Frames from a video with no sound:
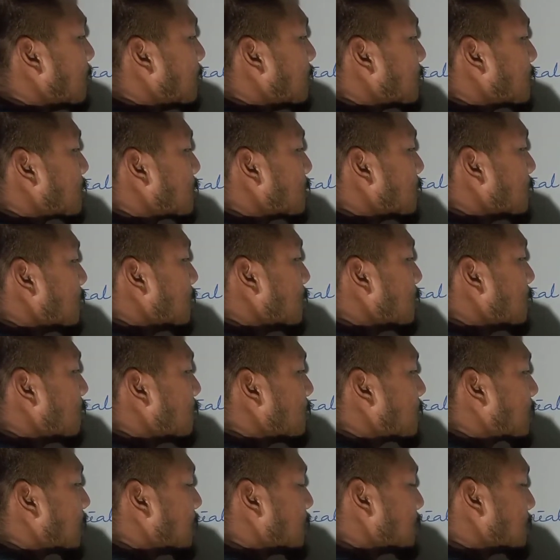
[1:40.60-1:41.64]
means
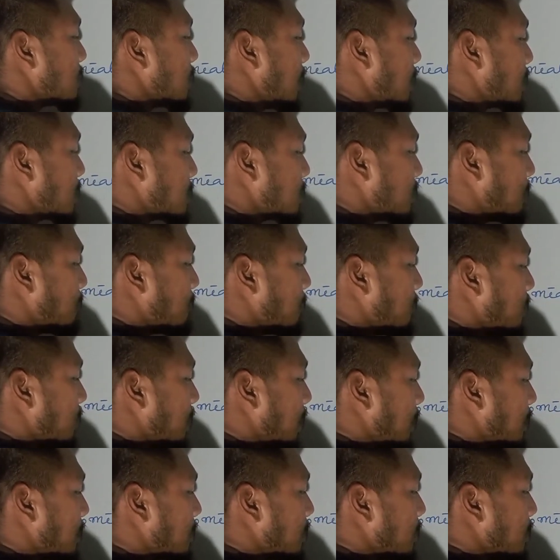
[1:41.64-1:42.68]
we can say example
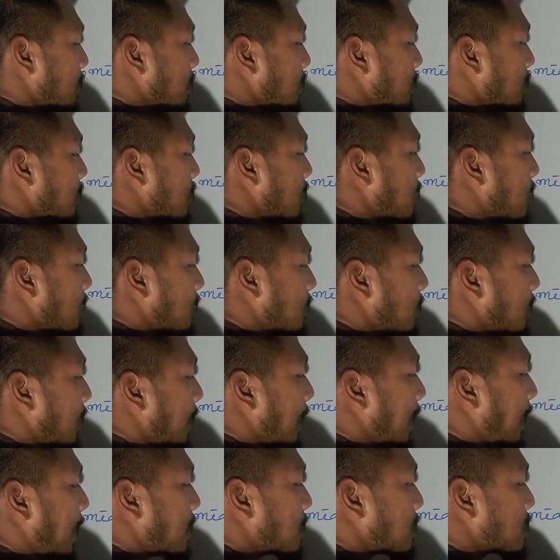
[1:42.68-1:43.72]
like
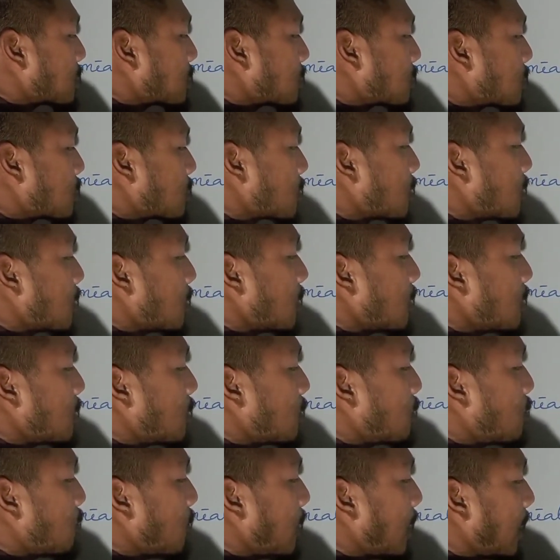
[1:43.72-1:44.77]
x,
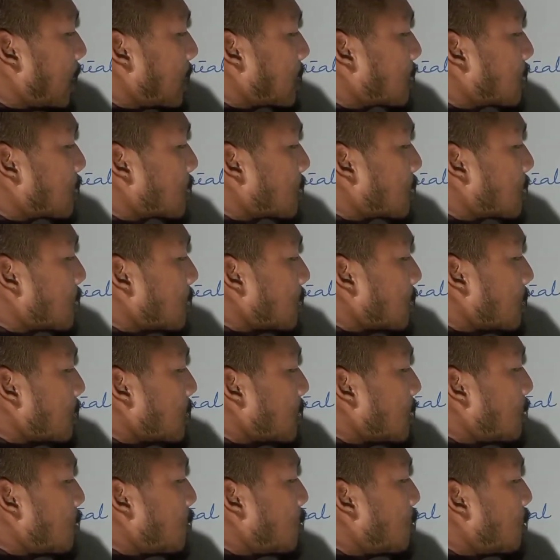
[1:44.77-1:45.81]
2x,
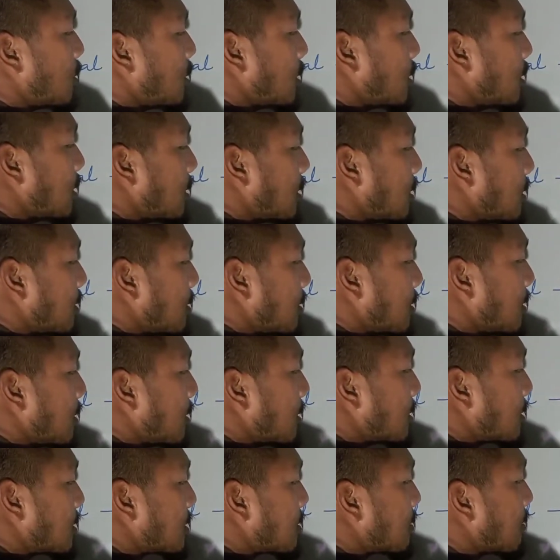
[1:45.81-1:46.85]
3,
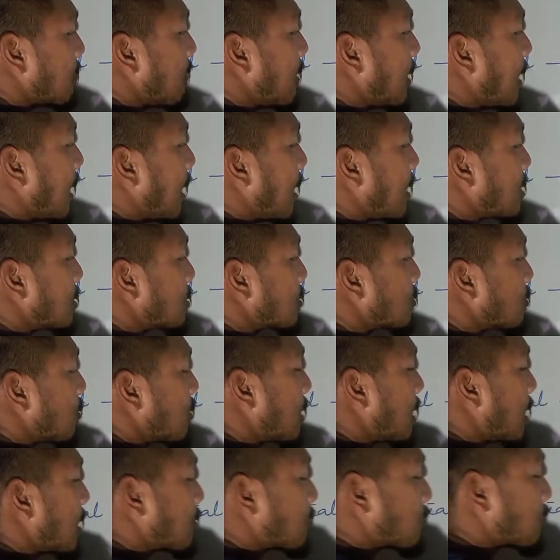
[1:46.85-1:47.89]
7x.
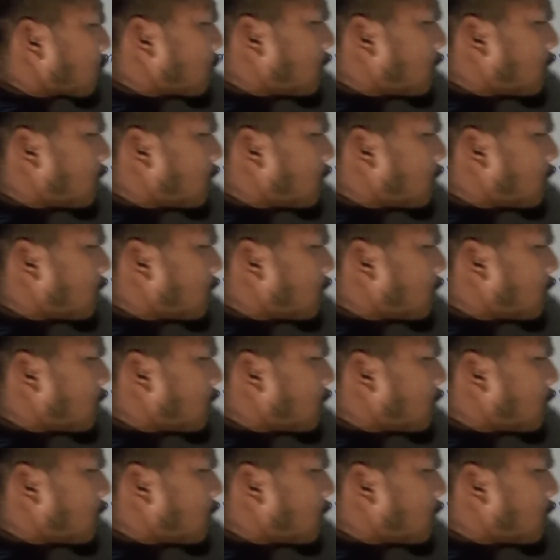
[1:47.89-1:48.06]
Okay, so